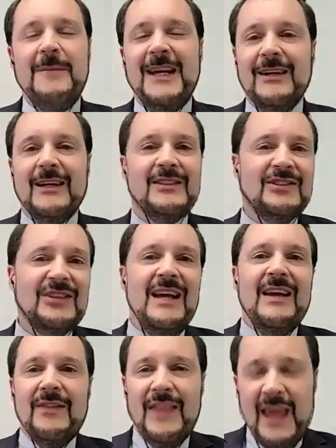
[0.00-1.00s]
because
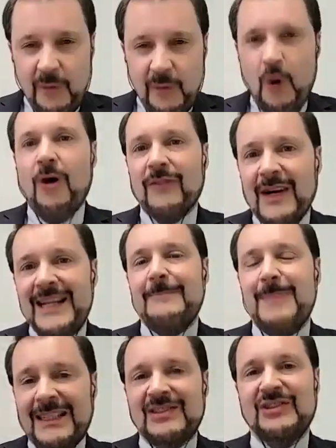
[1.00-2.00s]
they've already
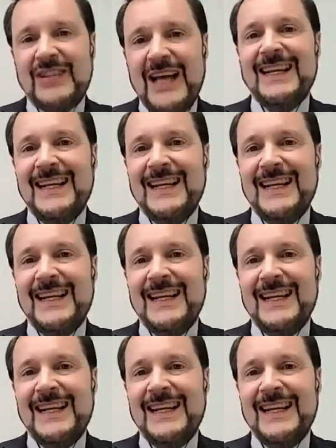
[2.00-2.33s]
been set